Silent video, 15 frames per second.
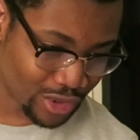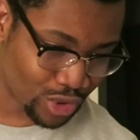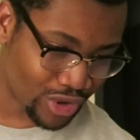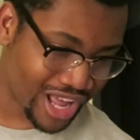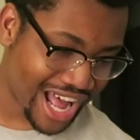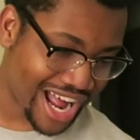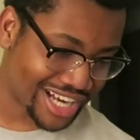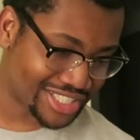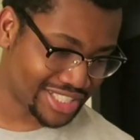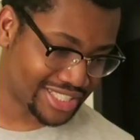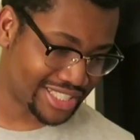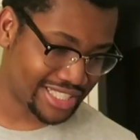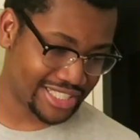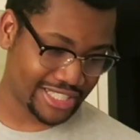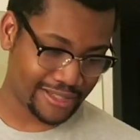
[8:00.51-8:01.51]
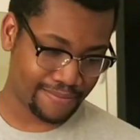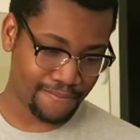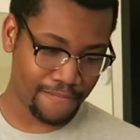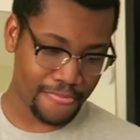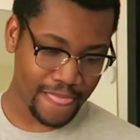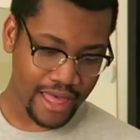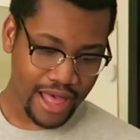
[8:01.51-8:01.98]
little gotcha system.
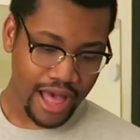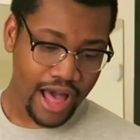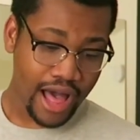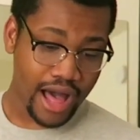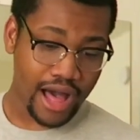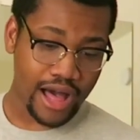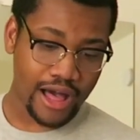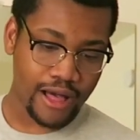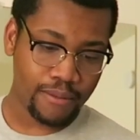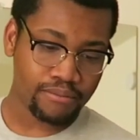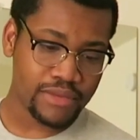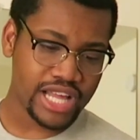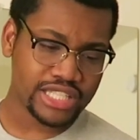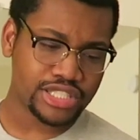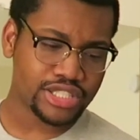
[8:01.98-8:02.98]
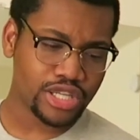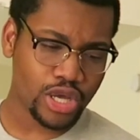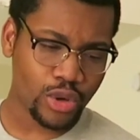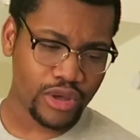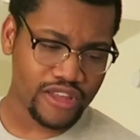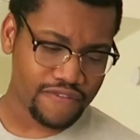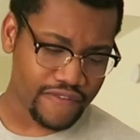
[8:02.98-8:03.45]
And
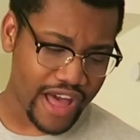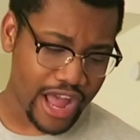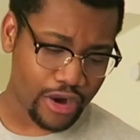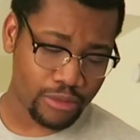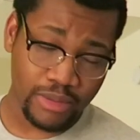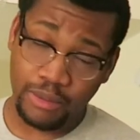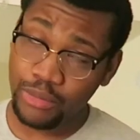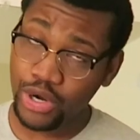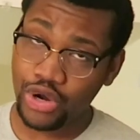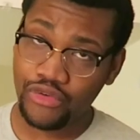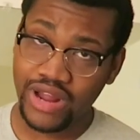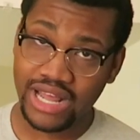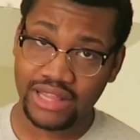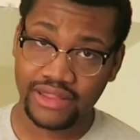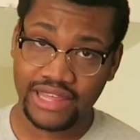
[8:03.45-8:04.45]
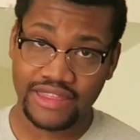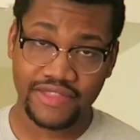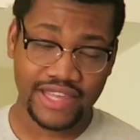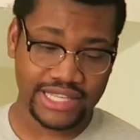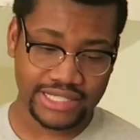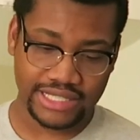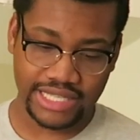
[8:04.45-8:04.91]
so if I remember correctly,
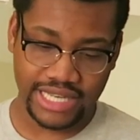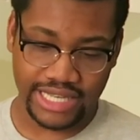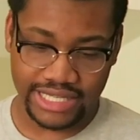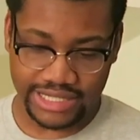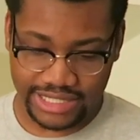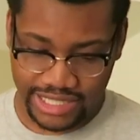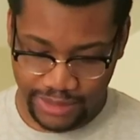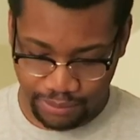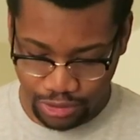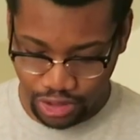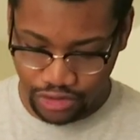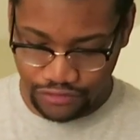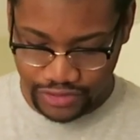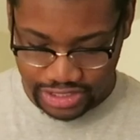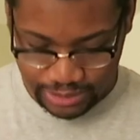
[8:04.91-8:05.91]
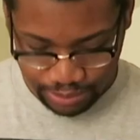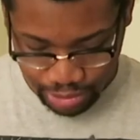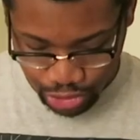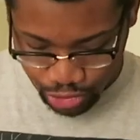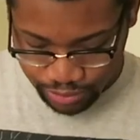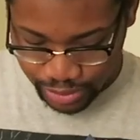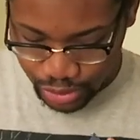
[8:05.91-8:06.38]
this is the Perfect
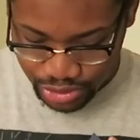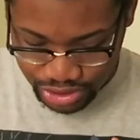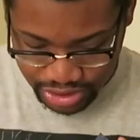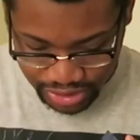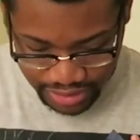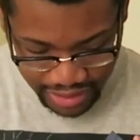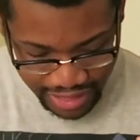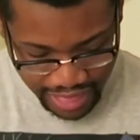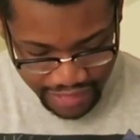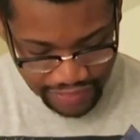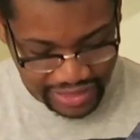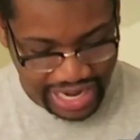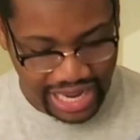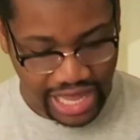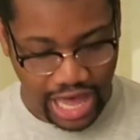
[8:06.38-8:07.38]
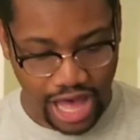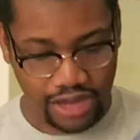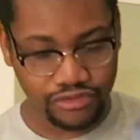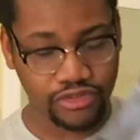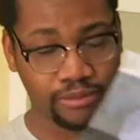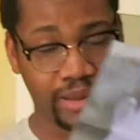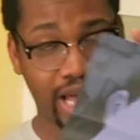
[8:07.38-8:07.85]
Blue poster that I
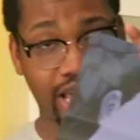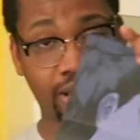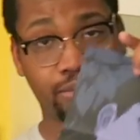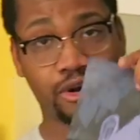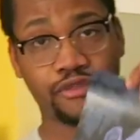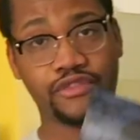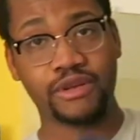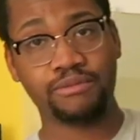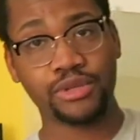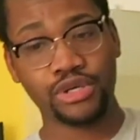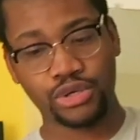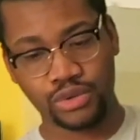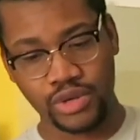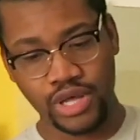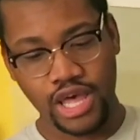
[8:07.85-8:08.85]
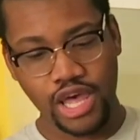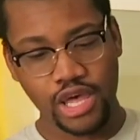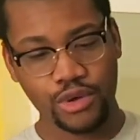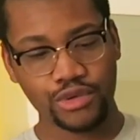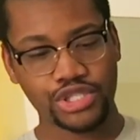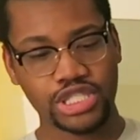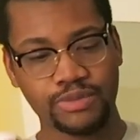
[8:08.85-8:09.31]
got for buying Perfect Blue.
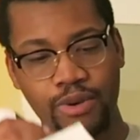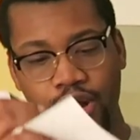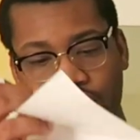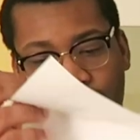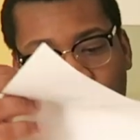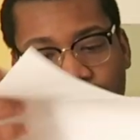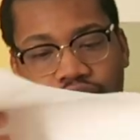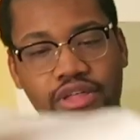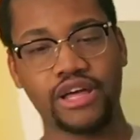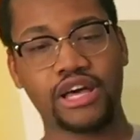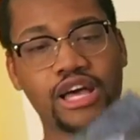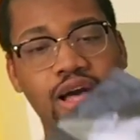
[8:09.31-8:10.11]
It was just part of the